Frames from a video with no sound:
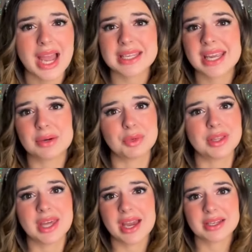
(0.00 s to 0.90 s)
I
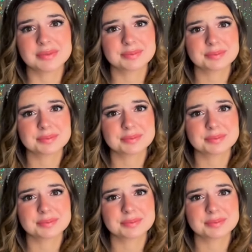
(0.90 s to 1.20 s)
can't read that.